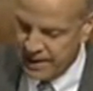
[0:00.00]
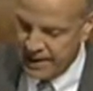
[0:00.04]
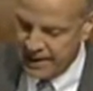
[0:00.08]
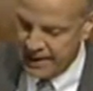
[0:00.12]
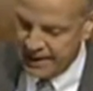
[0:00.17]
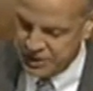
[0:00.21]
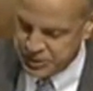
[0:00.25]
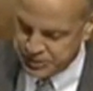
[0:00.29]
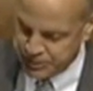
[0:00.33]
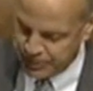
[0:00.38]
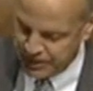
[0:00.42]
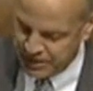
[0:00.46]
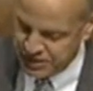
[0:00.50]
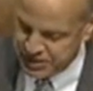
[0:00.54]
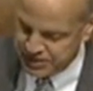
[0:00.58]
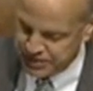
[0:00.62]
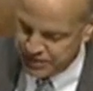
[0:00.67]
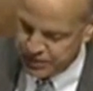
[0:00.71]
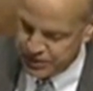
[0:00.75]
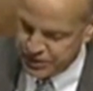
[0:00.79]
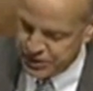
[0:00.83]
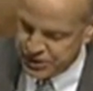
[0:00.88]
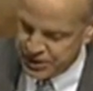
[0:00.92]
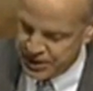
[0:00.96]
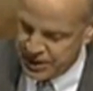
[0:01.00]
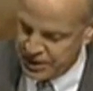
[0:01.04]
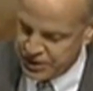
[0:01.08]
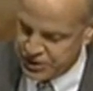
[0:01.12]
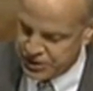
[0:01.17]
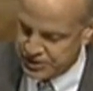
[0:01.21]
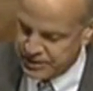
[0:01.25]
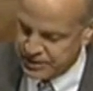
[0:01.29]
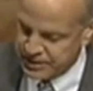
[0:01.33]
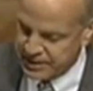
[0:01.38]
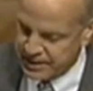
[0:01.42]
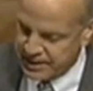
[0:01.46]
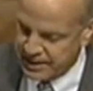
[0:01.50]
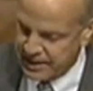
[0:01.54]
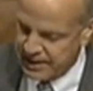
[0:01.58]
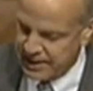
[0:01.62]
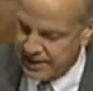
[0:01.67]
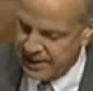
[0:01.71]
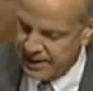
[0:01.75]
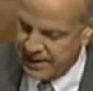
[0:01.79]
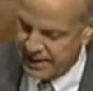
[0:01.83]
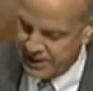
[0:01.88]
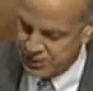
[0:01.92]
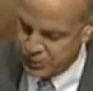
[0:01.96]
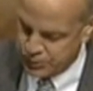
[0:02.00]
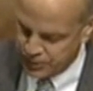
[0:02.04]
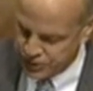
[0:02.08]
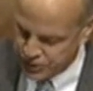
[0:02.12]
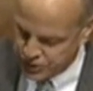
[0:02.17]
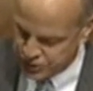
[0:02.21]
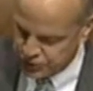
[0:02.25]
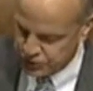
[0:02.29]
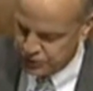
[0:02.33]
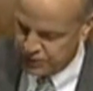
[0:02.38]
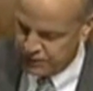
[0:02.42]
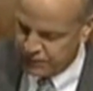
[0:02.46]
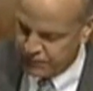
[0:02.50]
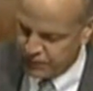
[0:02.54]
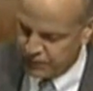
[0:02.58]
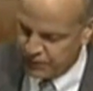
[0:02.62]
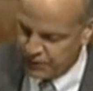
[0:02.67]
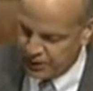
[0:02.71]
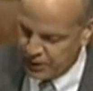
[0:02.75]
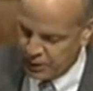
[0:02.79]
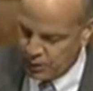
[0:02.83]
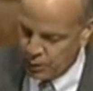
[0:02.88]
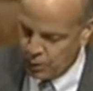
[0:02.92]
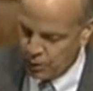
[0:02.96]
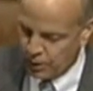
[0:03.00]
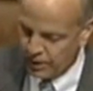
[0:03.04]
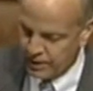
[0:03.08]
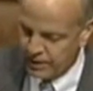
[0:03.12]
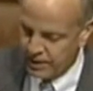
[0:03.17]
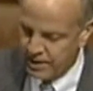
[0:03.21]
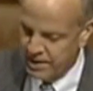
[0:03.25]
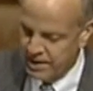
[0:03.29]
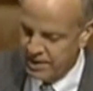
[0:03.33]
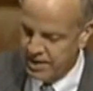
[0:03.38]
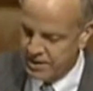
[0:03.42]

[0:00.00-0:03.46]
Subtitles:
and expressed appreciation, as we should, for their work